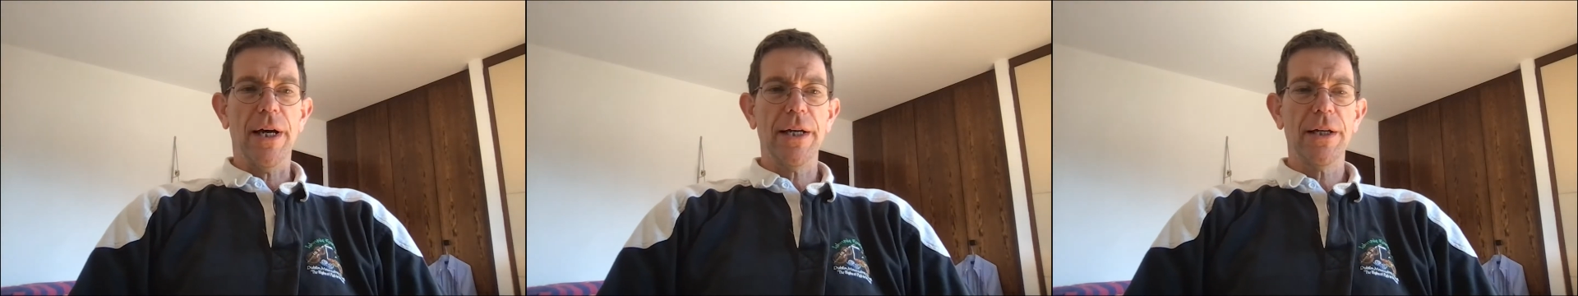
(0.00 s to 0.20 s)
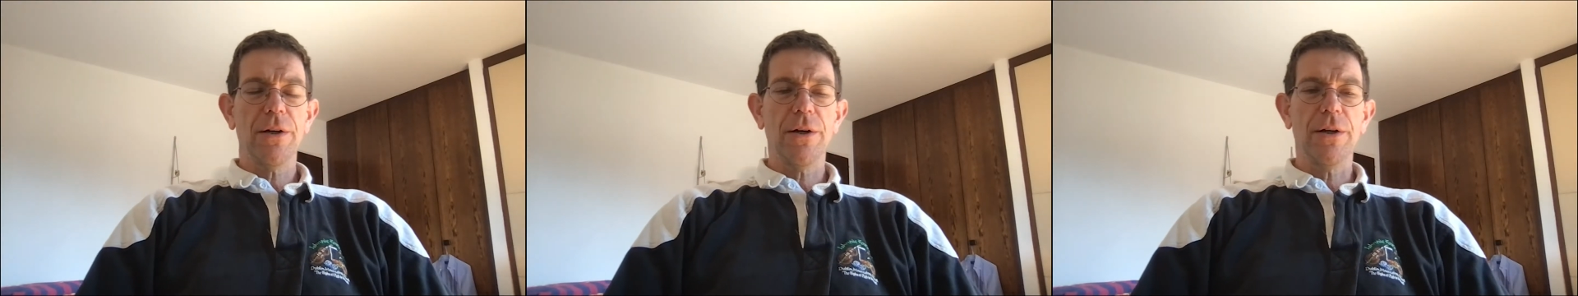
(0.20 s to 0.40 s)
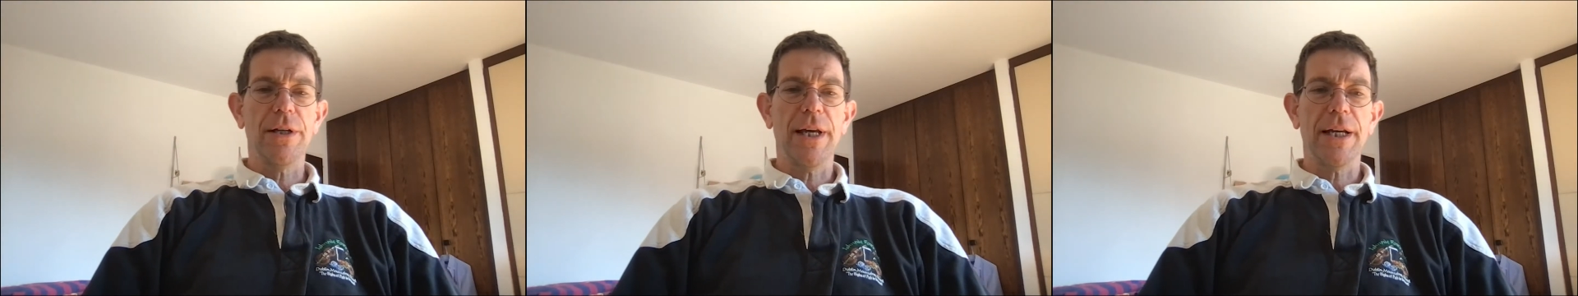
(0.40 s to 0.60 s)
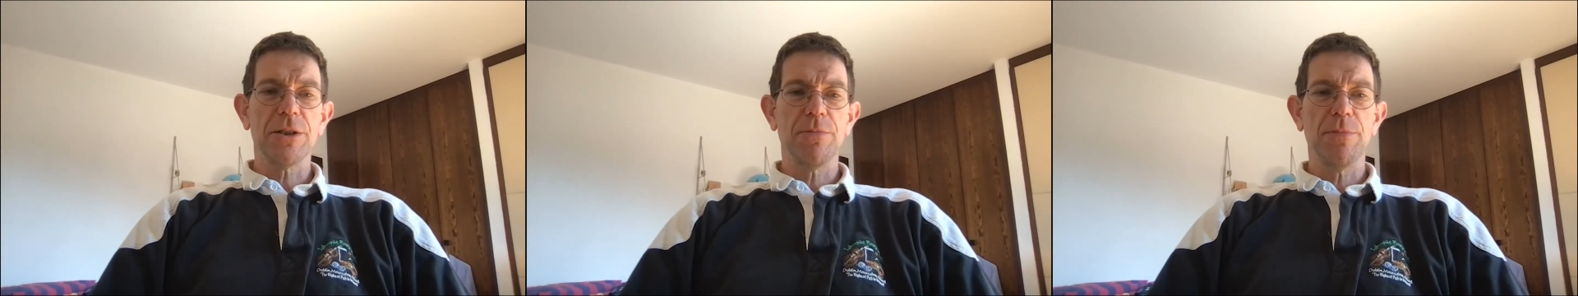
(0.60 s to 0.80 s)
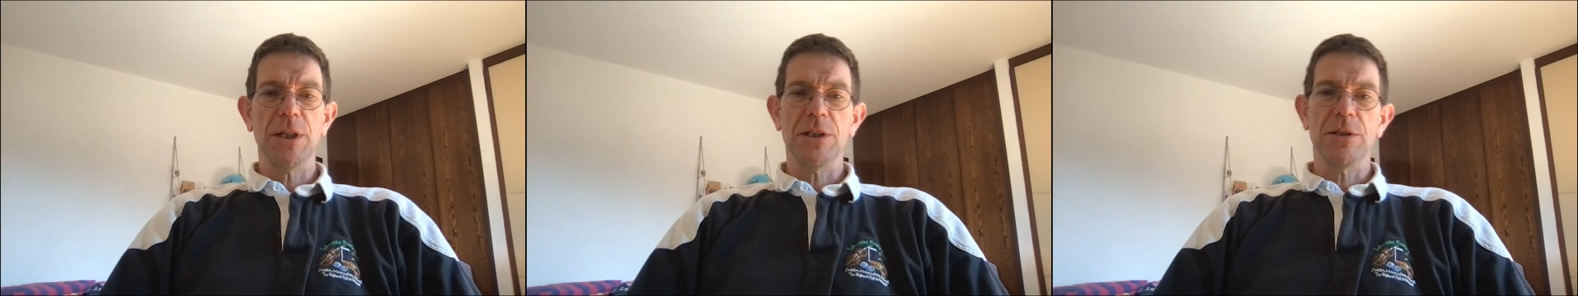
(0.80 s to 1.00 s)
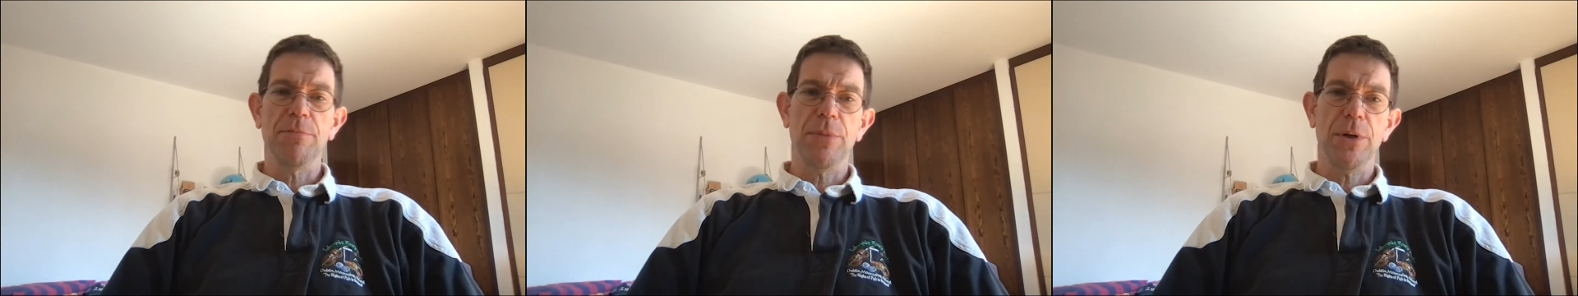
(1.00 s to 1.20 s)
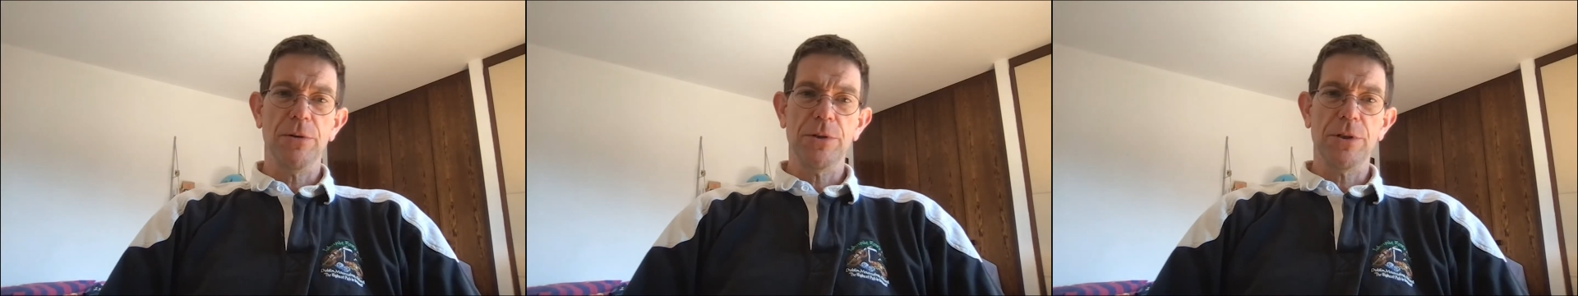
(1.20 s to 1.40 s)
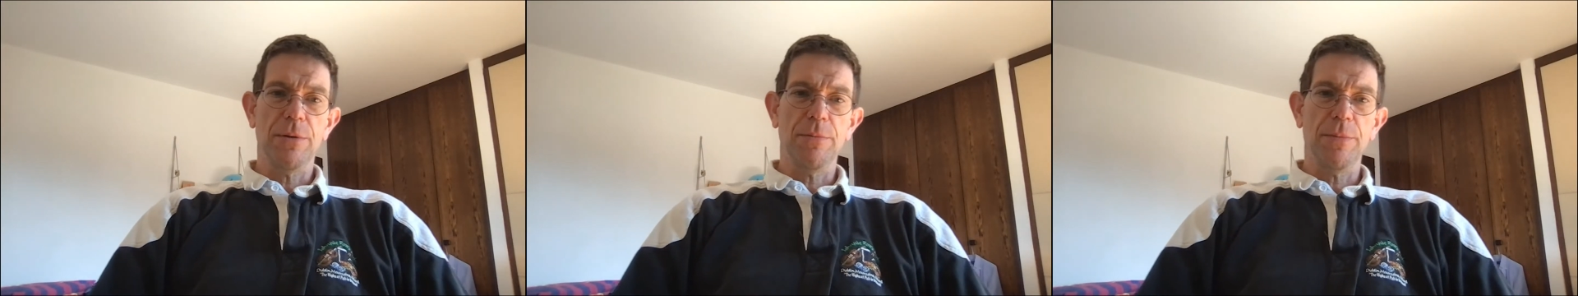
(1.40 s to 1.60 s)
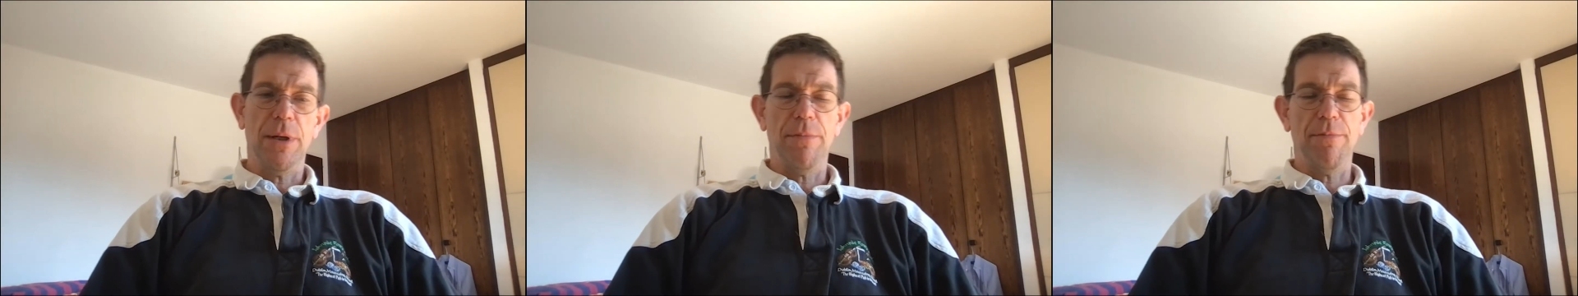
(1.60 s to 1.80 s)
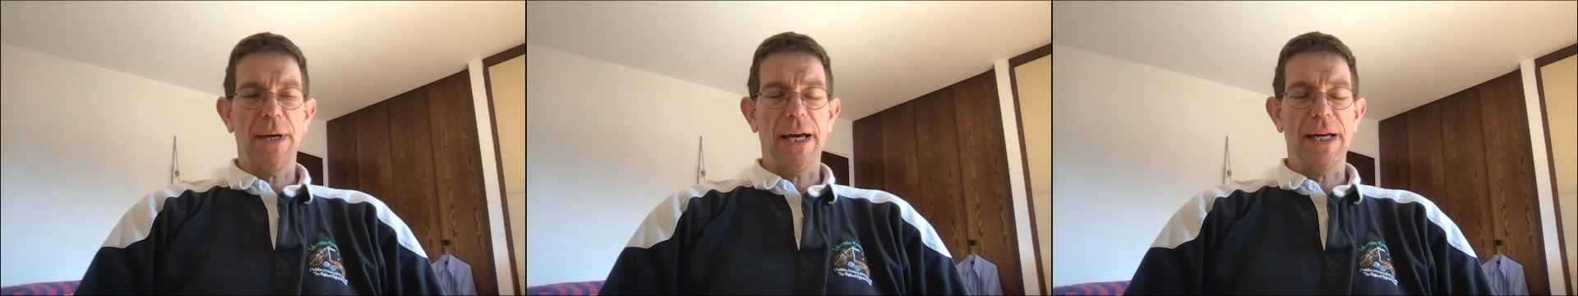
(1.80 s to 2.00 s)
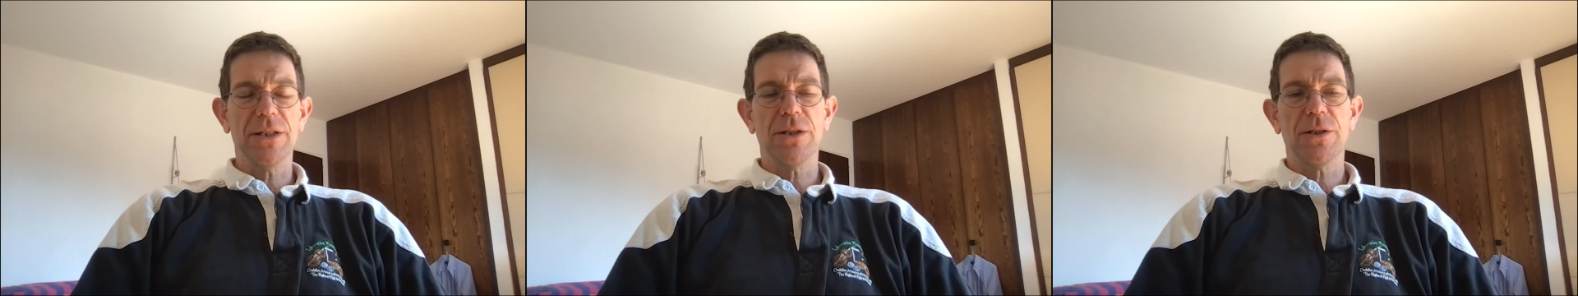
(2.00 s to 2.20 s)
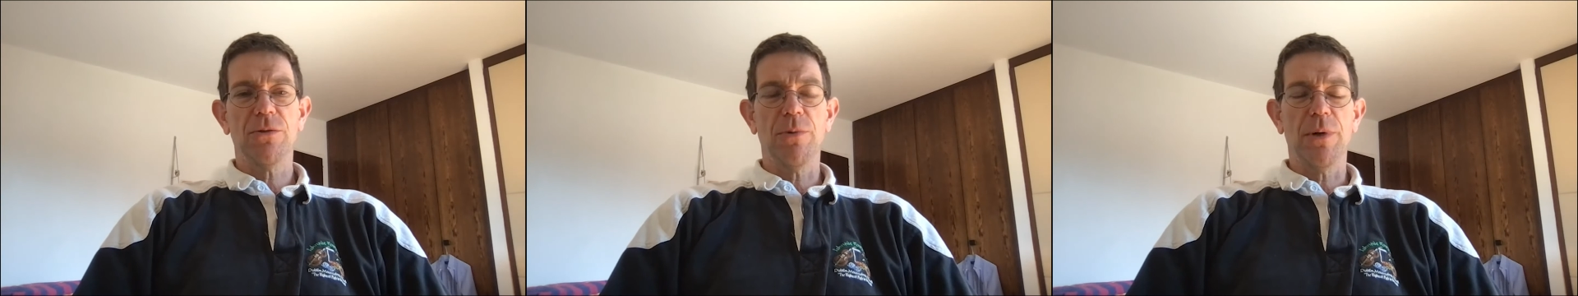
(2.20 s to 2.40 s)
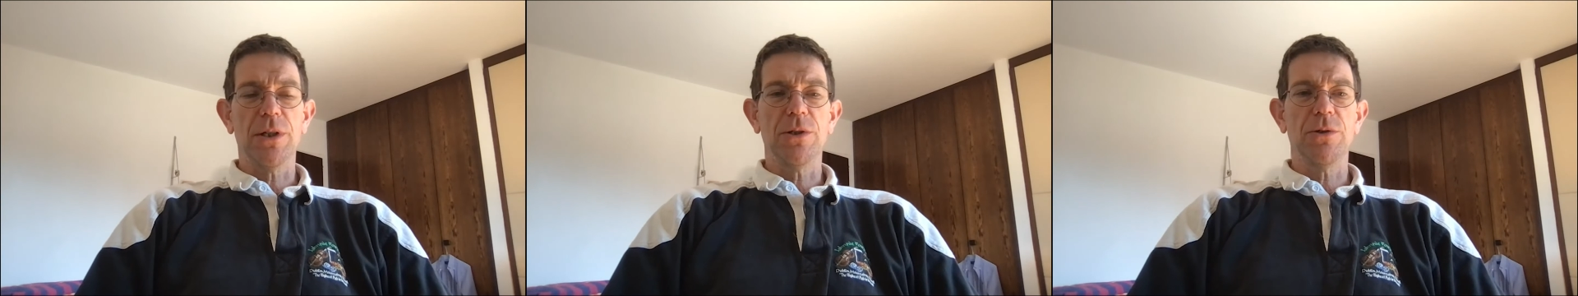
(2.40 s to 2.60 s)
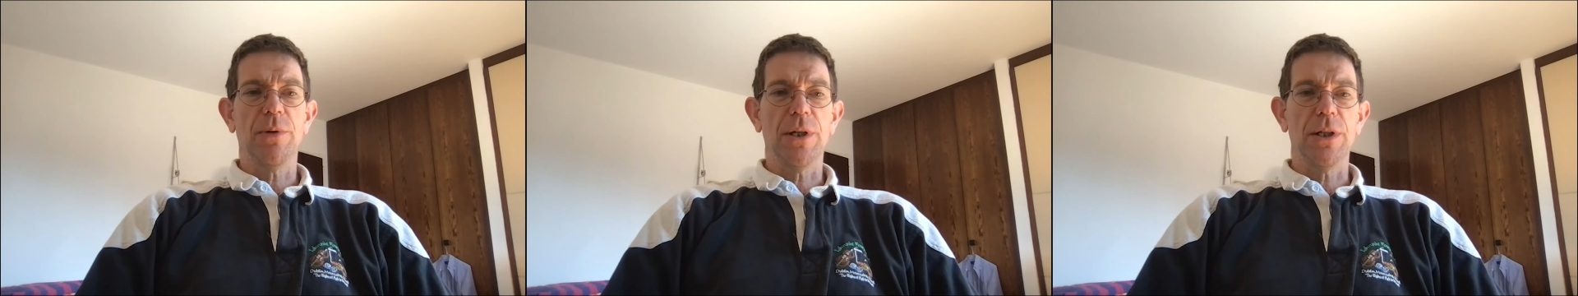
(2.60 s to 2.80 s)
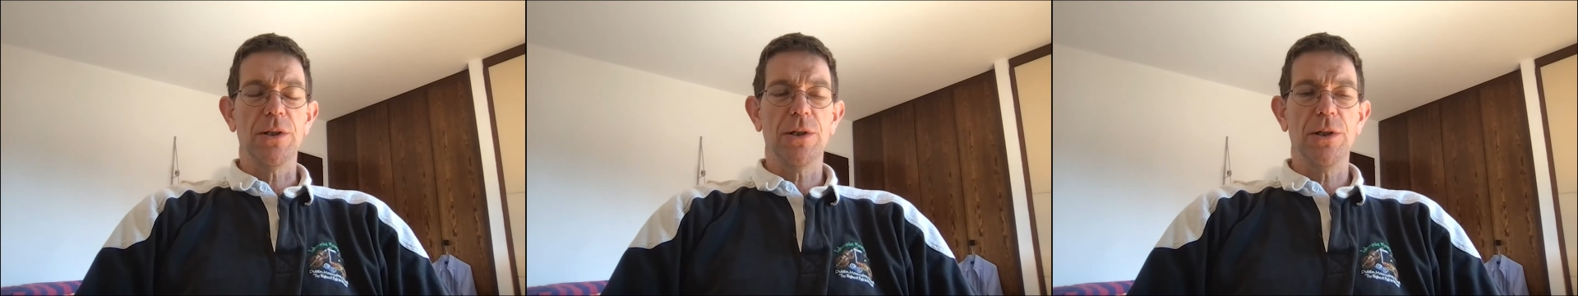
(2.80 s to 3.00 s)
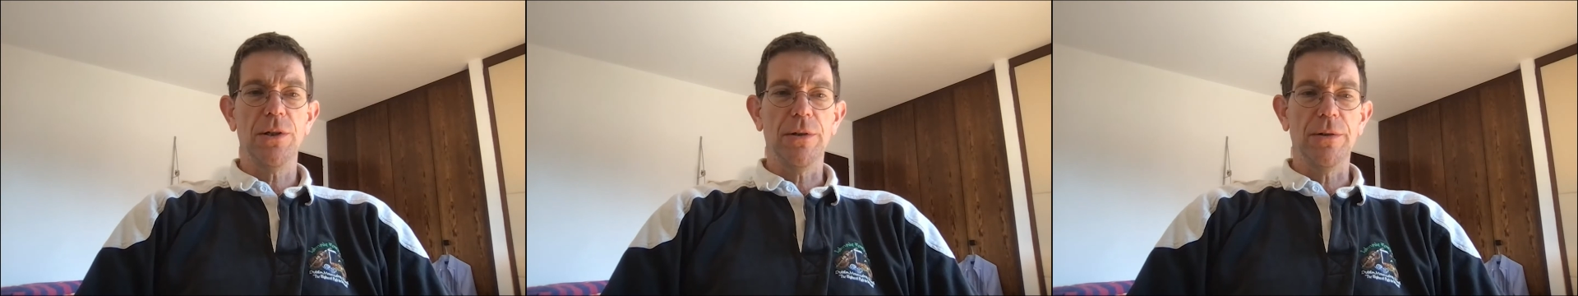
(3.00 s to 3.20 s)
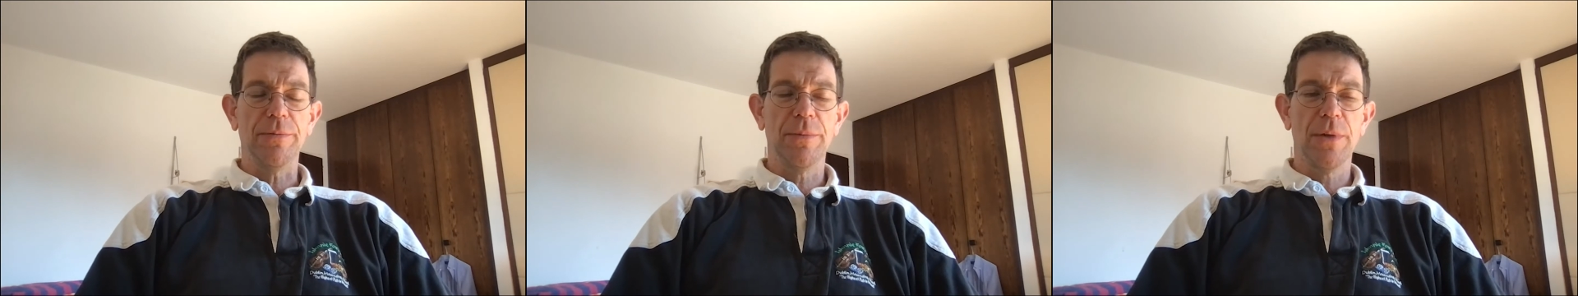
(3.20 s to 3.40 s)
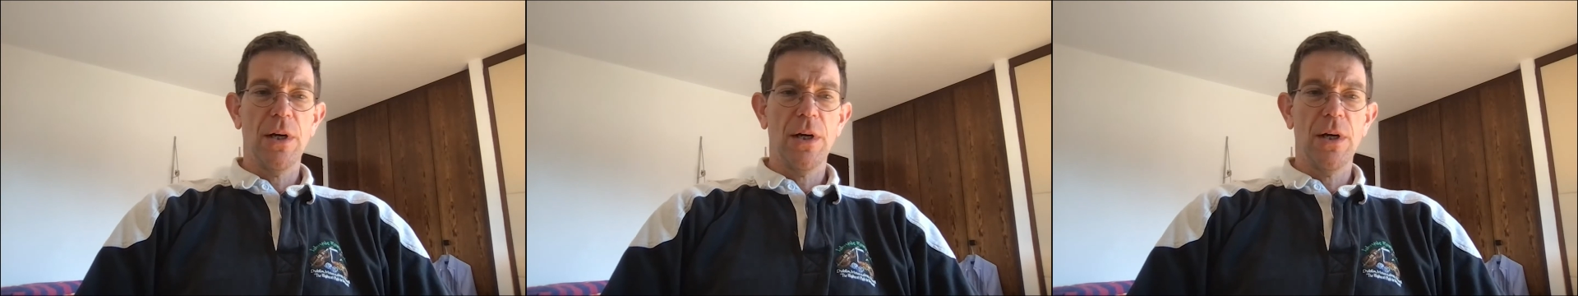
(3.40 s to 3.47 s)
ICON Next Mini Symposium at PASC 2022.